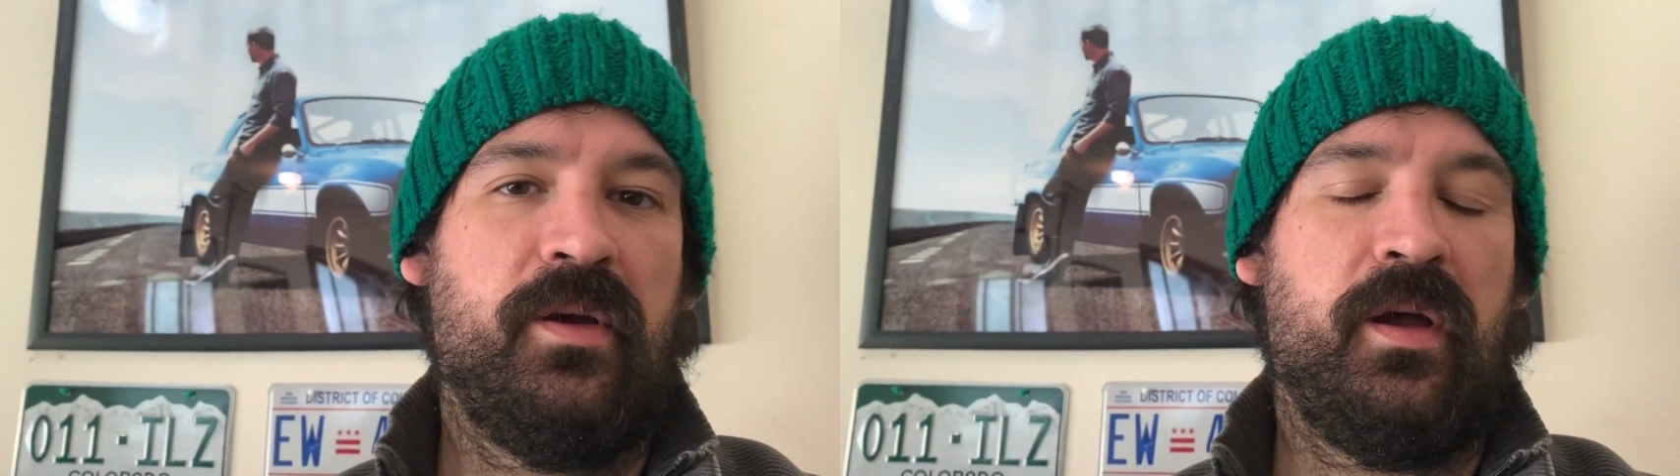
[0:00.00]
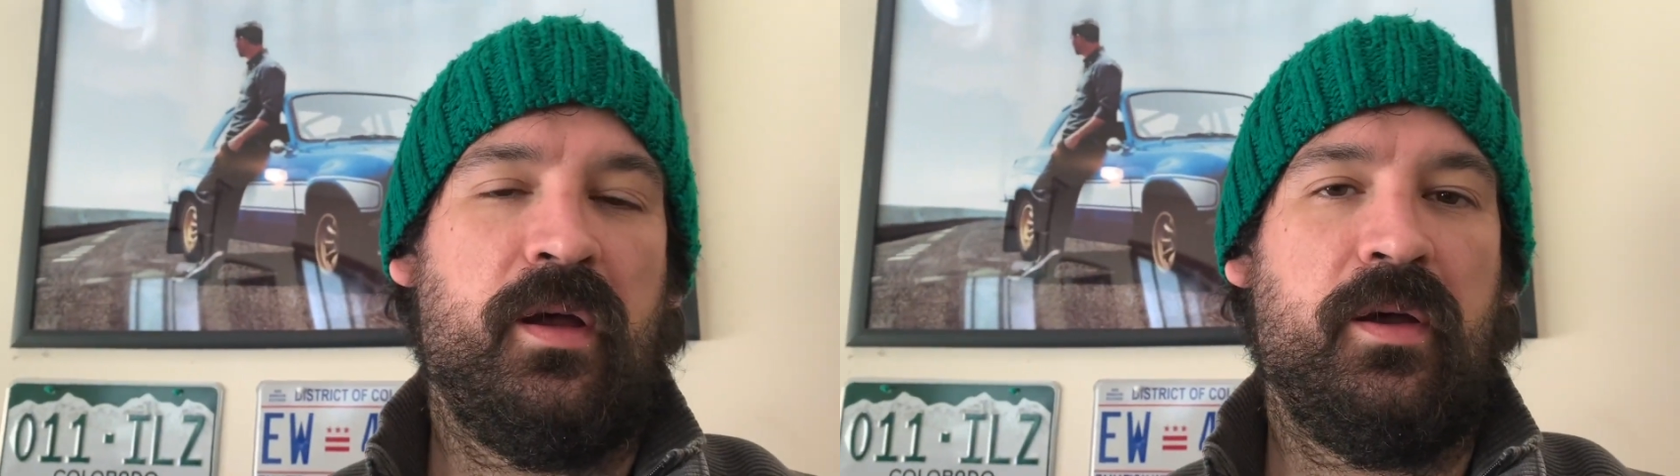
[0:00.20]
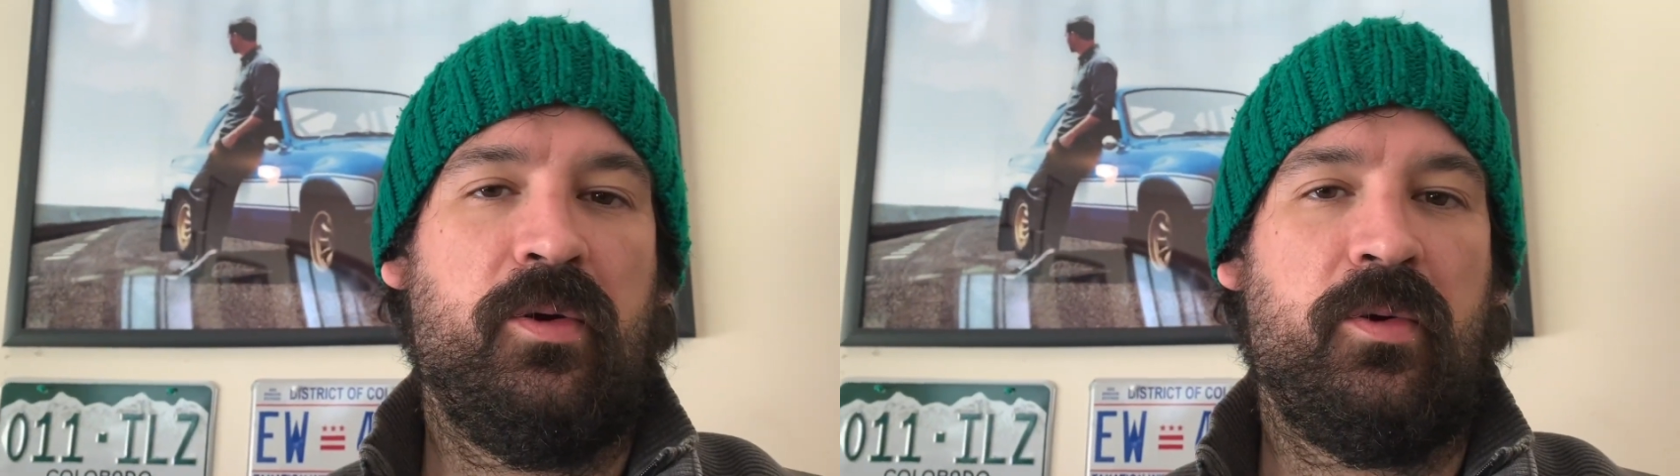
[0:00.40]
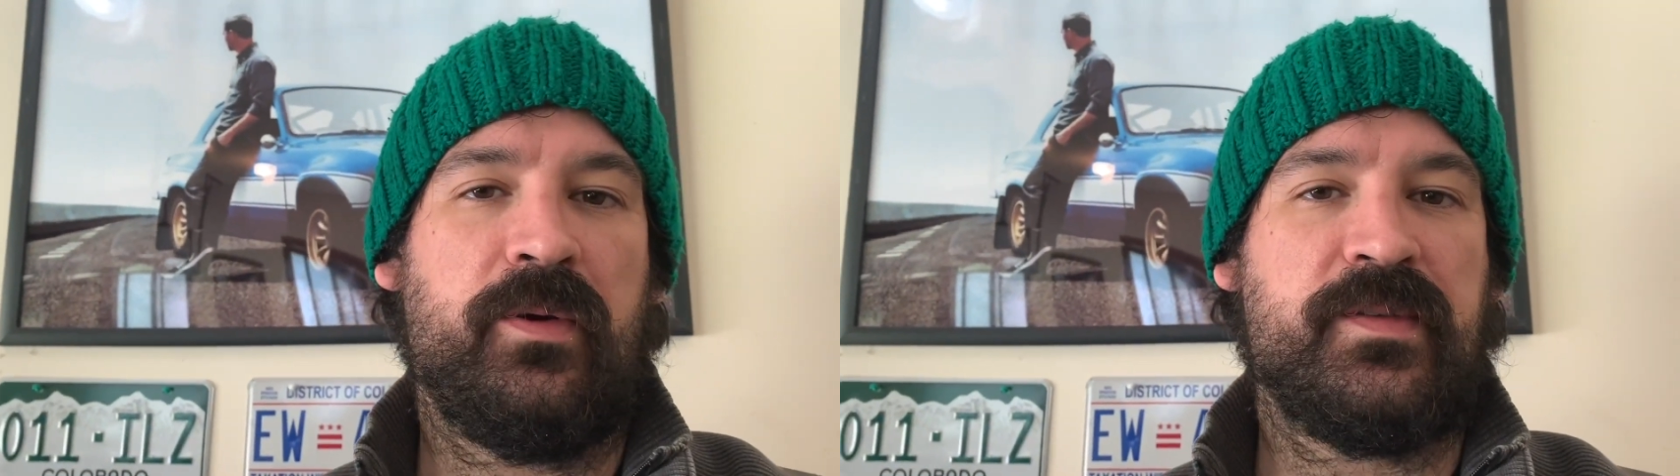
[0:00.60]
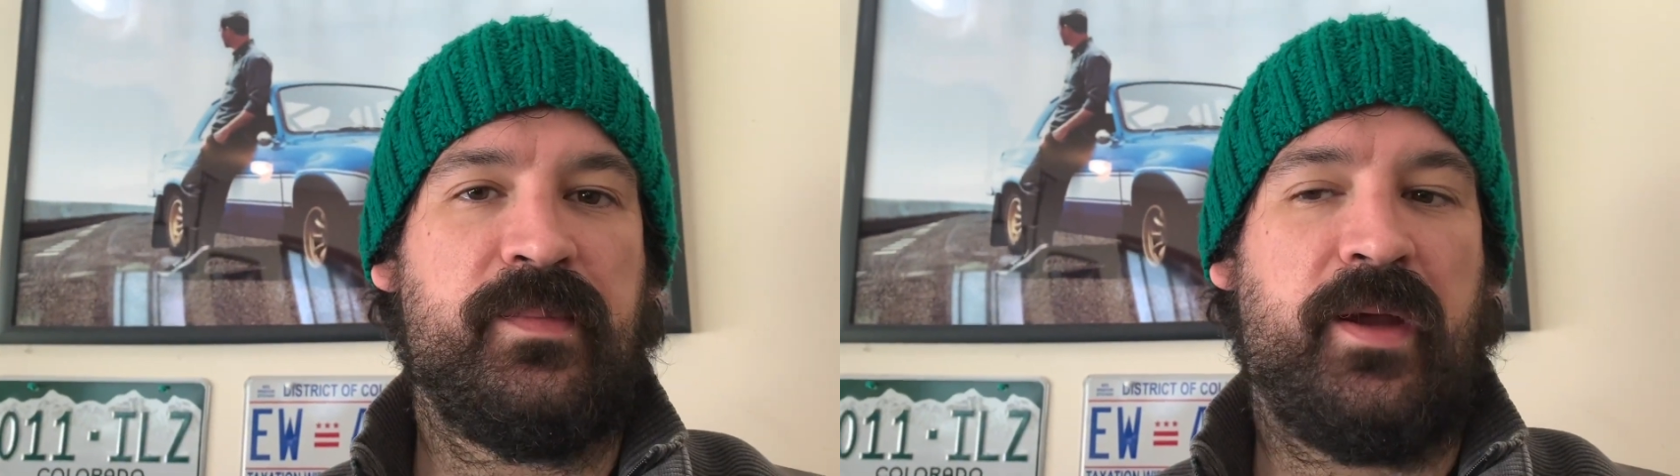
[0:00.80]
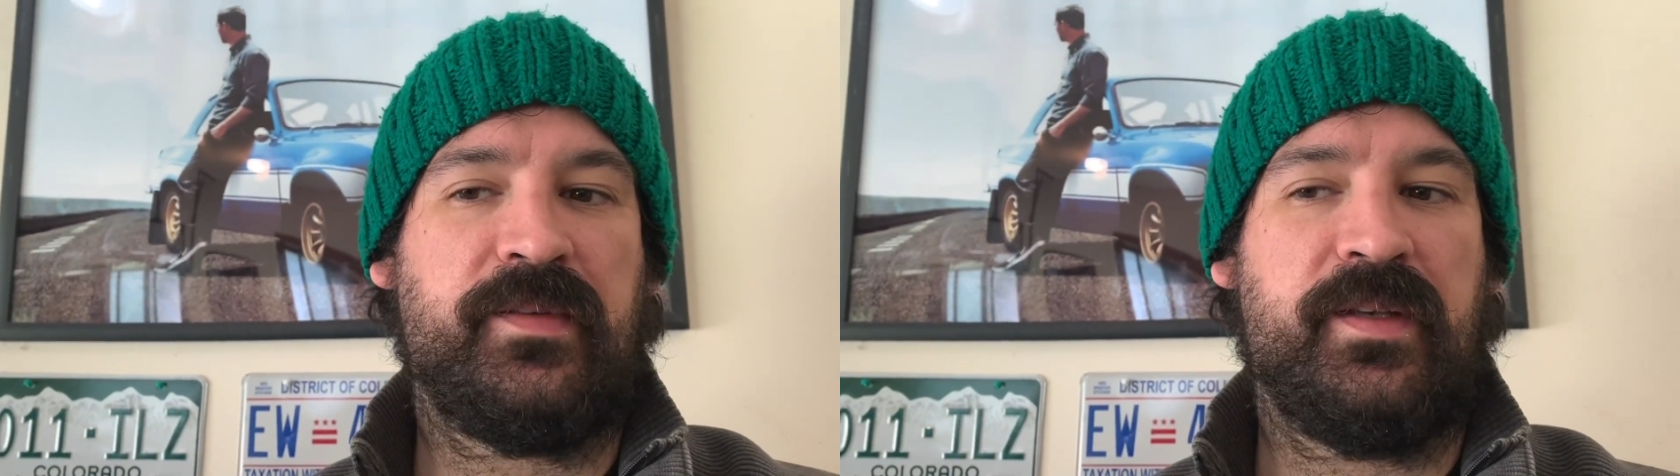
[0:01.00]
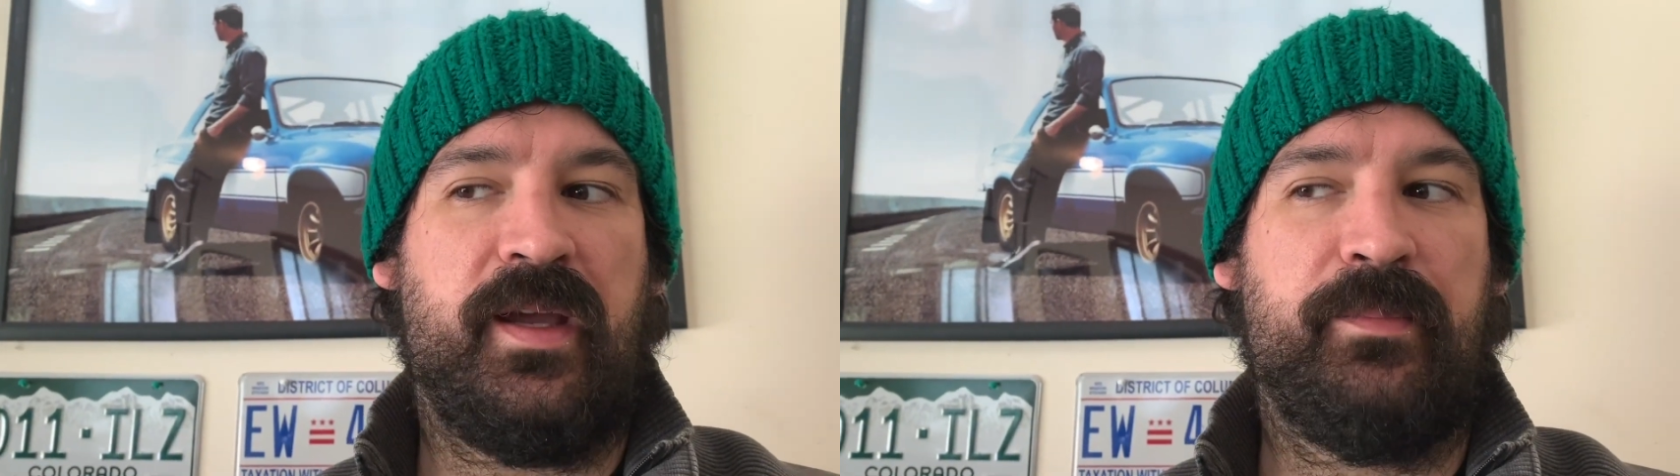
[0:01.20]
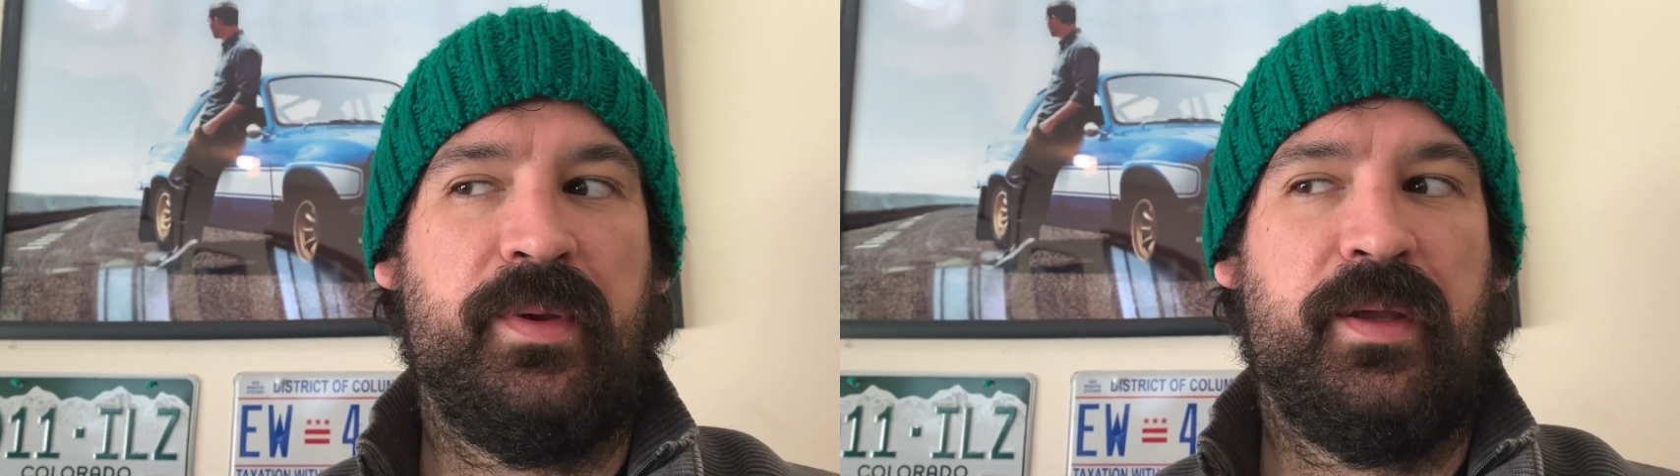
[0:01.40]
horns mounted
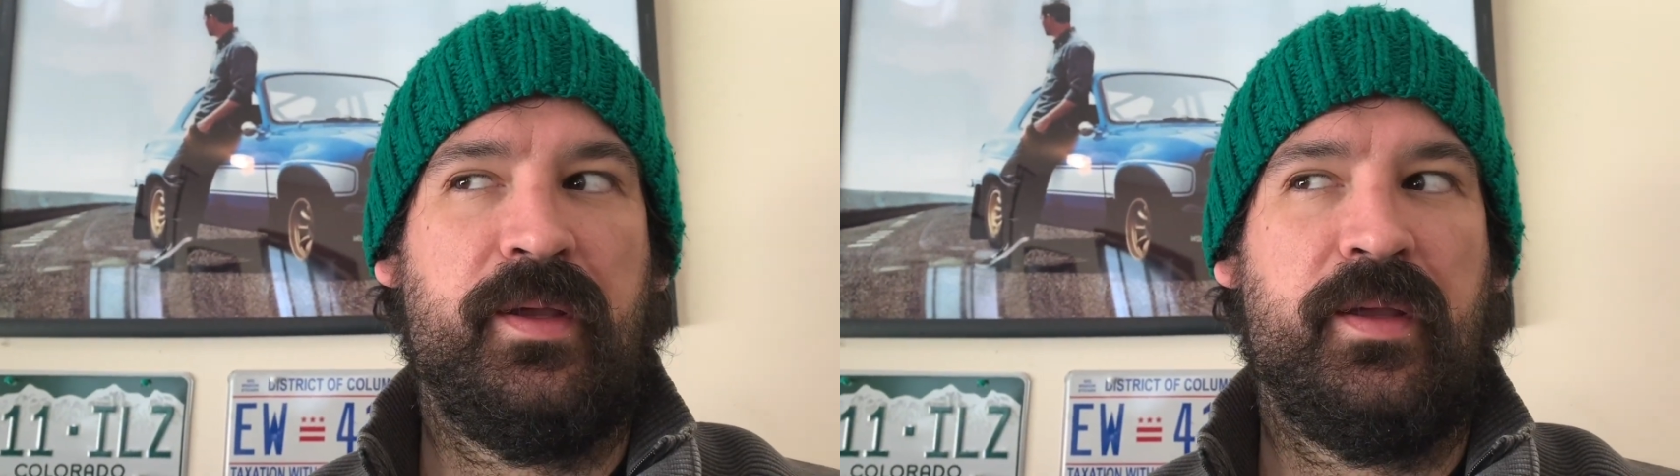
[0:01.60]
up.